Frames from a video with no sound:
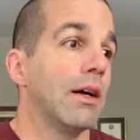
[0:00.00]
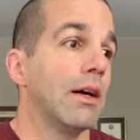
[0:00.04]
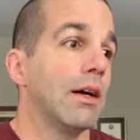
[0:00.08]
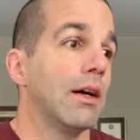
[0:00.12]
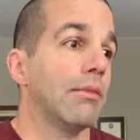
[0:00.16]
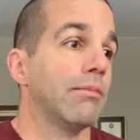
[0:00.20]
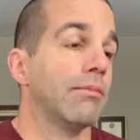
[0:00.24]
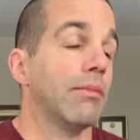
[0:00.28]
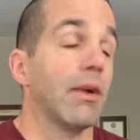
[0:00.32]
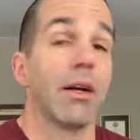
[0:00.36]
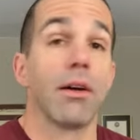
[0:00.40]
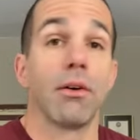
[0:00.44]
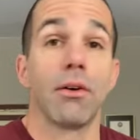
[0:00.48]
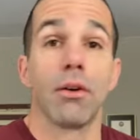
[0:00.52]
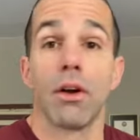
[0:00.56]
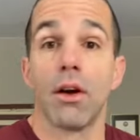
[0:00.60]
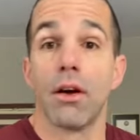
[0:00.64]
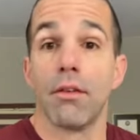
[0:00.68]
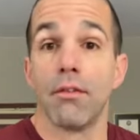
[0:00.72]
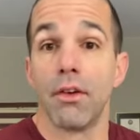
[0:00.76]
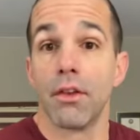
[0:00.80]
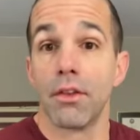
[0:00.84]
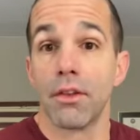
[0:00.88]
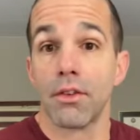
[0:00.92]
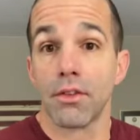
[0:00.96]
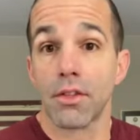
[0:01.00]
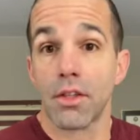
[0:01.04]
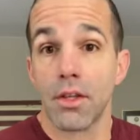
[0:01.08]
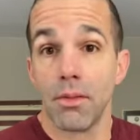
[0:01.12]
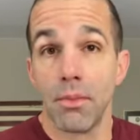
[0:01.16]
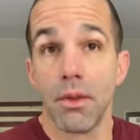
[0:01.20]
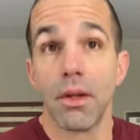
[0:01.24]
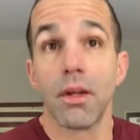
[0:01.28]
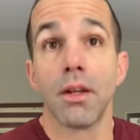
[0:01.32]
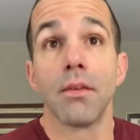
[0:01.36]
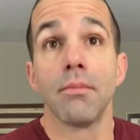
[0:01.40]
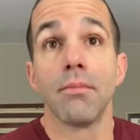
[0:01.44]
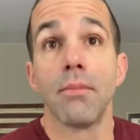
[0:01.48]
I don't have all this
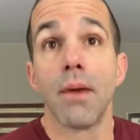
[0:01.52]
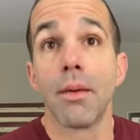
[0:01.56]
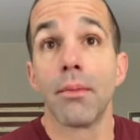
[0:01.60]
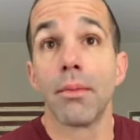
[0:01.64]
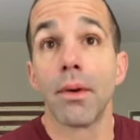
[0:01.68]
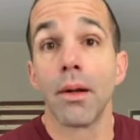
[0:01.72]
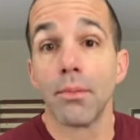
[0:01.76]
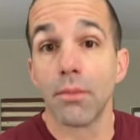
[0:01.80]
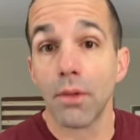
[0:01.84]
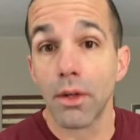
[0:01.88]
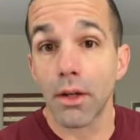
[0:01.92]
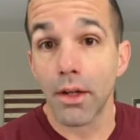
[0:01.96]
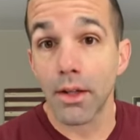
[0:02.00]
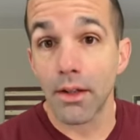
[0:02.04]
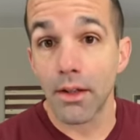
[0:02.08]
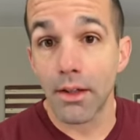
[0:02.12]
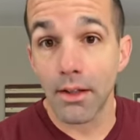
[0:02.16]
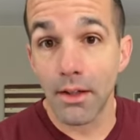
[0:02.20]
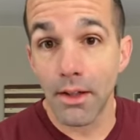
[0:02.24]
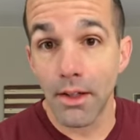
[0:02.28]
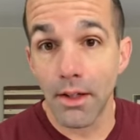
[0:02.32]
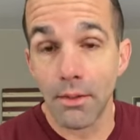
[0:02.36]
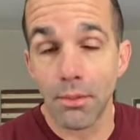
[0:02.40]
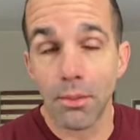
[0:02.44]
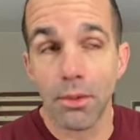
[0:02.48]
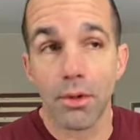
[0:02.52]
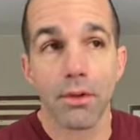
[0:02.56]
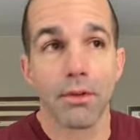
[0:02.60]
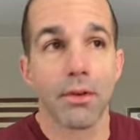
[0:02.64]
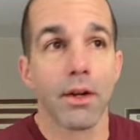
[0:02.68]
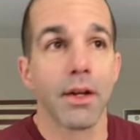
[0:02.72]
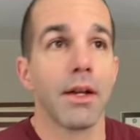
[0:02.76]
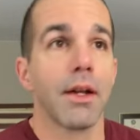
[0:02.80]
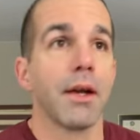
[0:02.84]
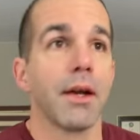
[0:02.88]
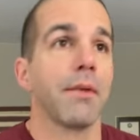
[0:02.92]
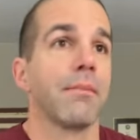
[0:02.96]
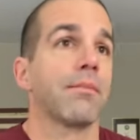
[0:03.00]
committed to memory. I'm looking at the leaderboard
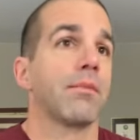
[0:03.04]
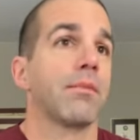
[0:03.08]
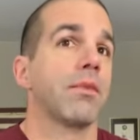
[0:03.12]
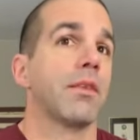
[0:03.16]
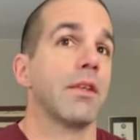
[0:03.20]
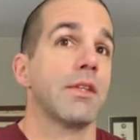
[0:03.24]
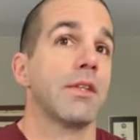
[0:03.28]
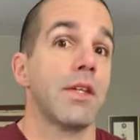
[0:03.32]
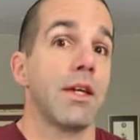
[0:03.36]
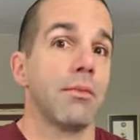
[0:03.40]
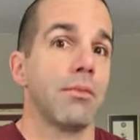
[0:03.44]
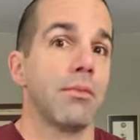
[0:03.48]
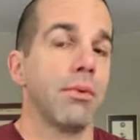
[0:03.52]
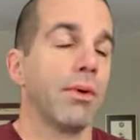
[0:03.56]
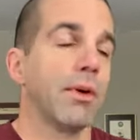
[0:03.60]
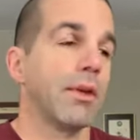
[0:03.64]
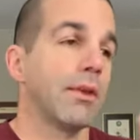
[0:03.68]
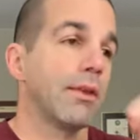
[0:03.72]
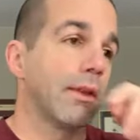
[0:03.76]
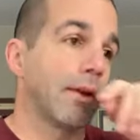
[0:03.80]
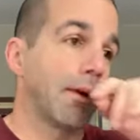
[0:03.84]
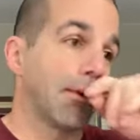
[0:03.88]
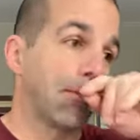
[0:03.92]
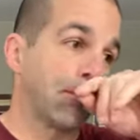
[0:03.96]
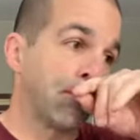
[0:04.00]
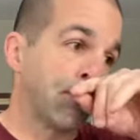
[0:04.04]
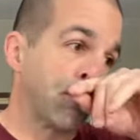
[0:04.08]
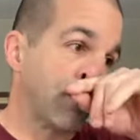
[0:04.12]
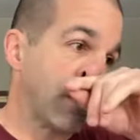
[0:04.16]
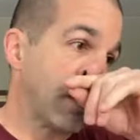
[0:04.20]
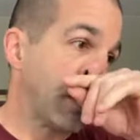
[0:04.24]
right now, the 10-point thing.